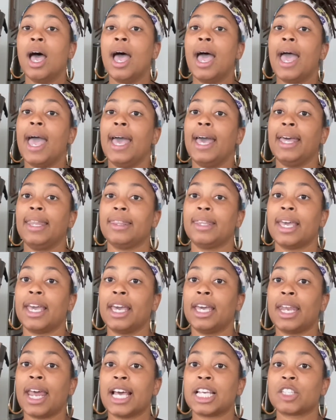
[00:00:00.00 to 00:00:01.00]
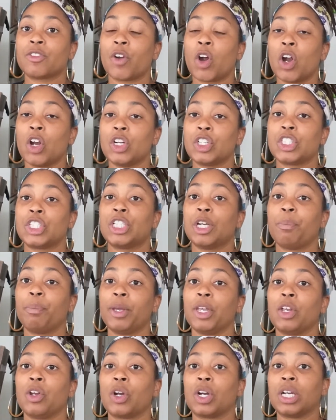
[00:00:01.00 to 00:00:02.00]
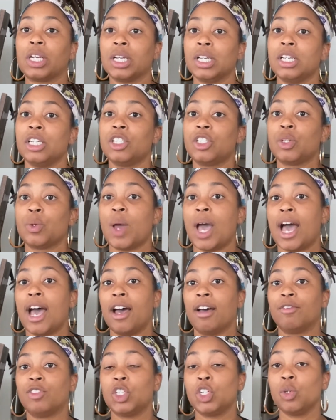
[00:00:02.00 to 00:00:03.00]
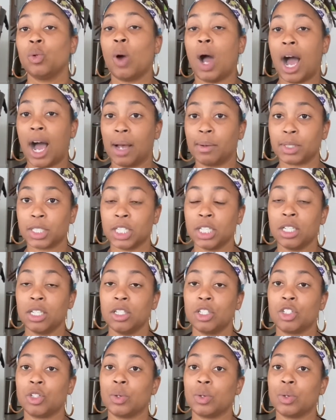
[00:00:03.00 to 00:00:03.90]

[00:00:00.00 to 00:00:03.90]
And then as far as shipping your goods, you have two options.